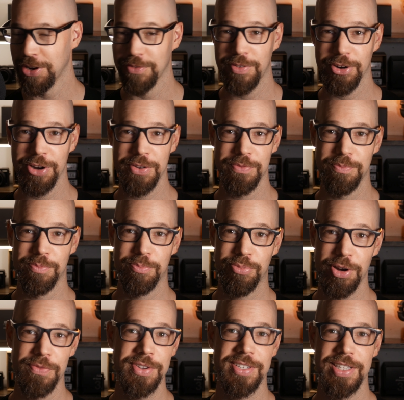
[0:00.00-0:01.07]
a very
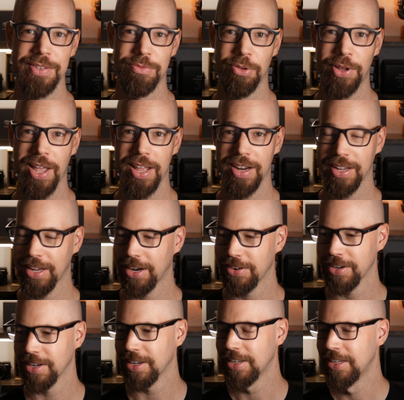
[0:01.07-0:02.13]
previously volcanic
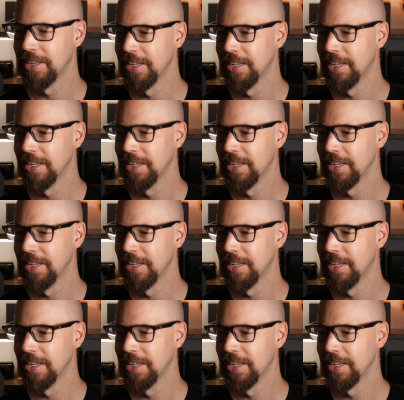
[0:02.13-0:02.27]
area,